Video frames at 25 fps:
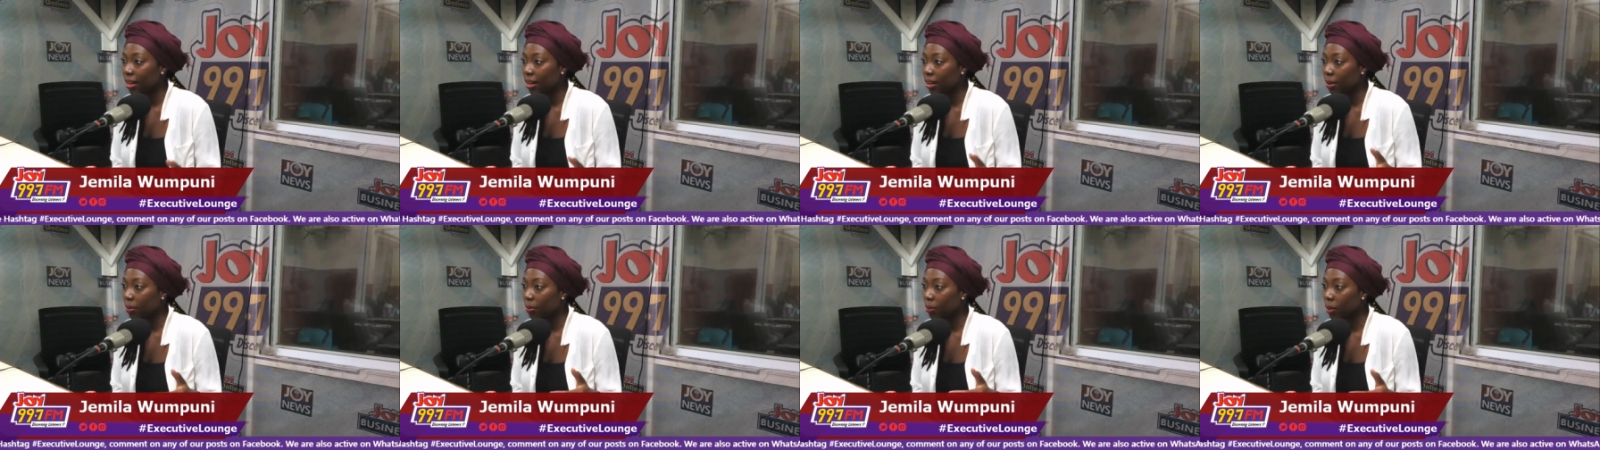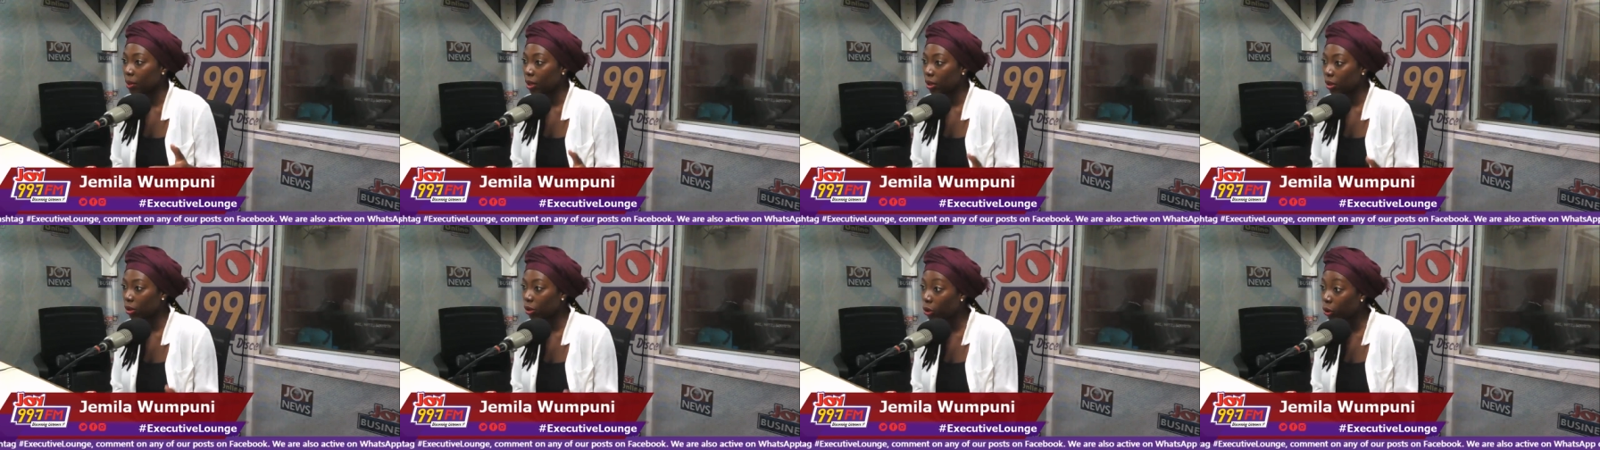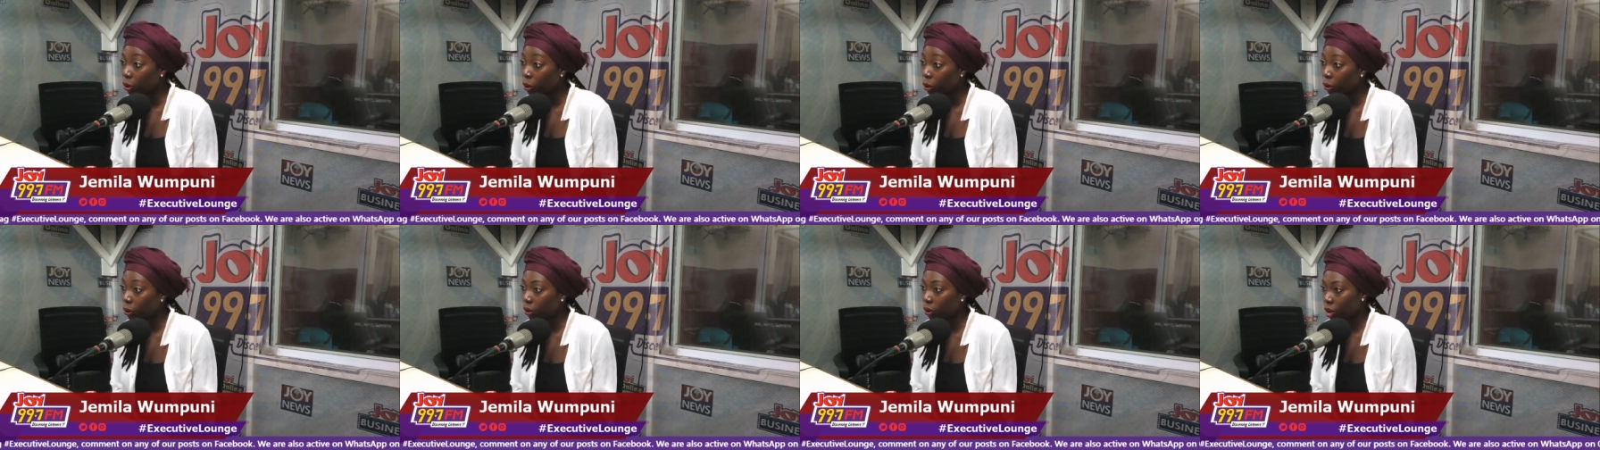um,
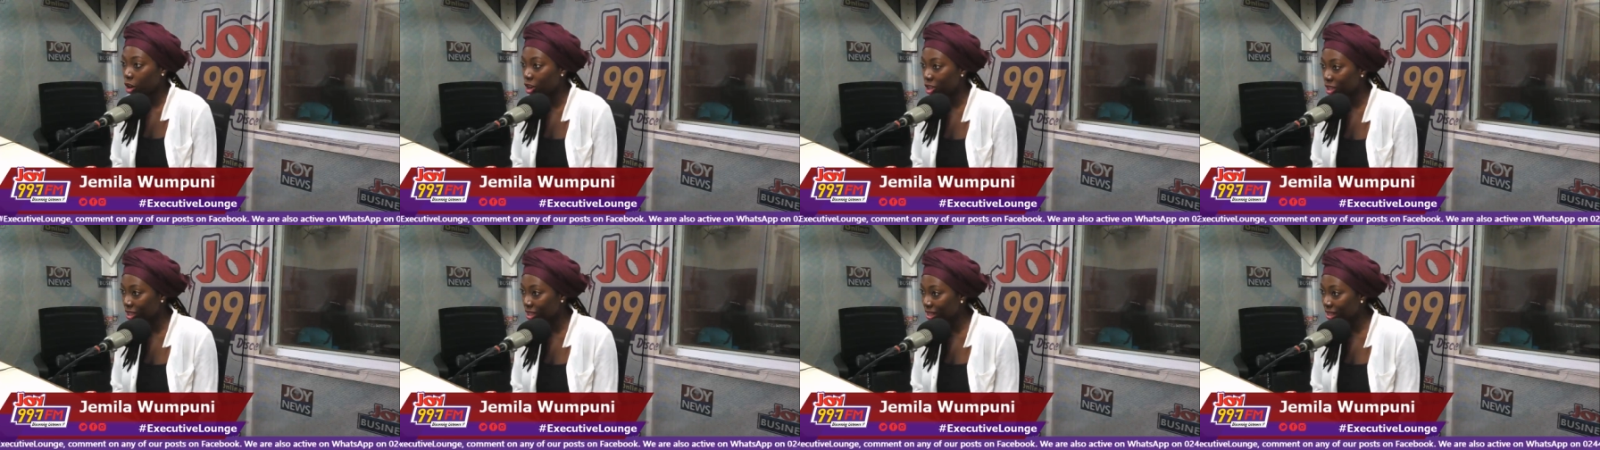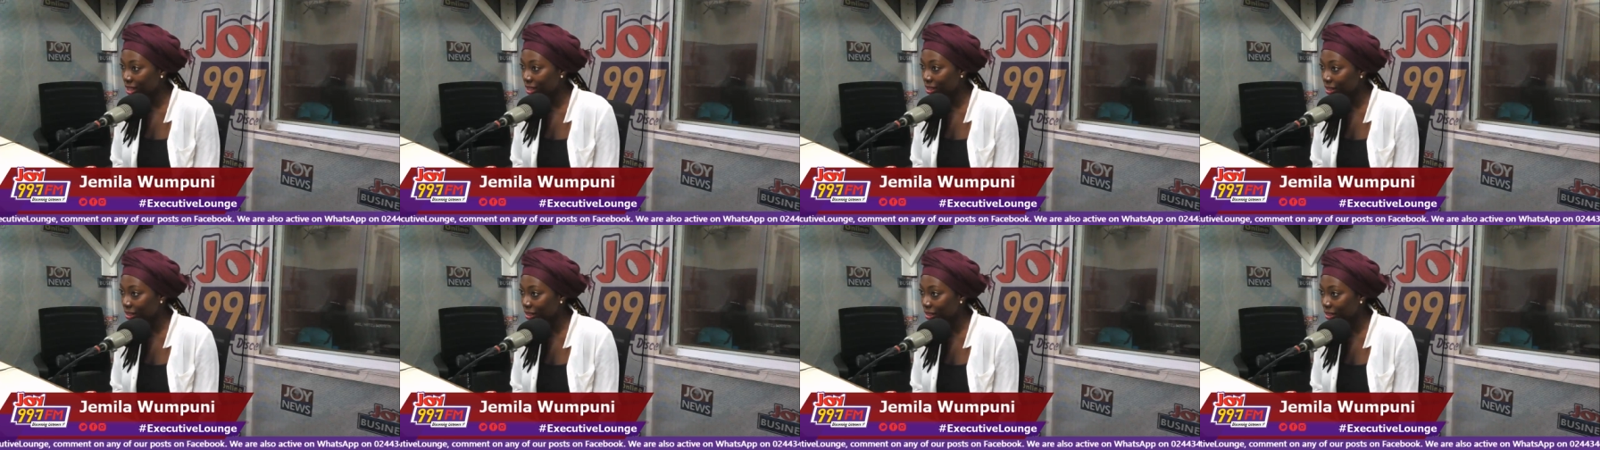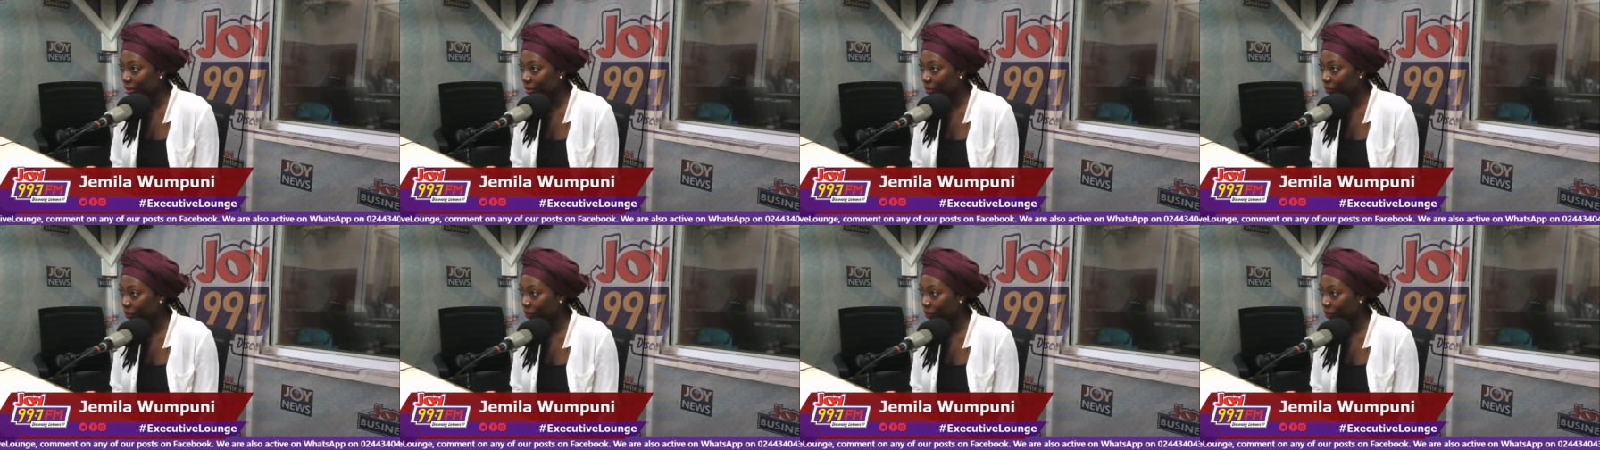local content.